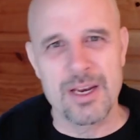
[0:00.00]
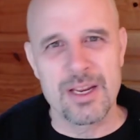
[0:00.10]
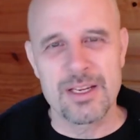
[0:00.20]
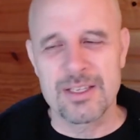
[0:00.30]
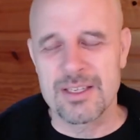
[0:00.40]

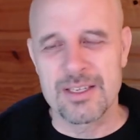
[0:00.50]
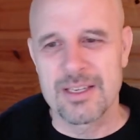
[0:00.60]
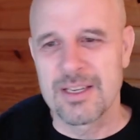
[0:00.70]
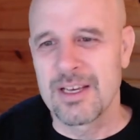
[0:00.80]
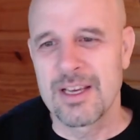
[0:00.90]
It's
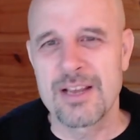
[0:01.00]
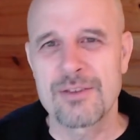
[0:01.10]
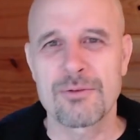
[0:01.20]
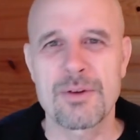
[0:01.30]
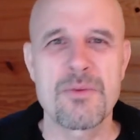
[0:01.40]
it's
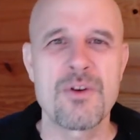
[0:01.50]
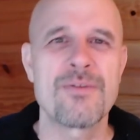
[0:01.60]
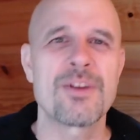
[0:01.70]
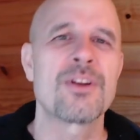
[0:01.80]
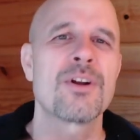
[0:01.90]

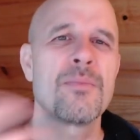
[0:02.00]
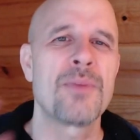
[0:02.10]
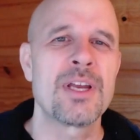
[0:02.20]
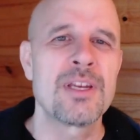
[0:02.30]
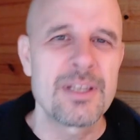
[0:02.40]
removing your
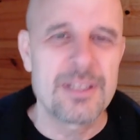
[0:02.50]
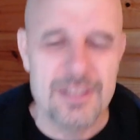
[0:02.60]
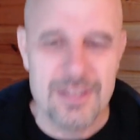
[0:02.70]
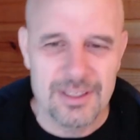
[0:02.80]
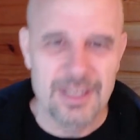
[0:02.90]

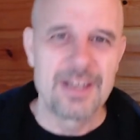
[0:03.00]
abundance.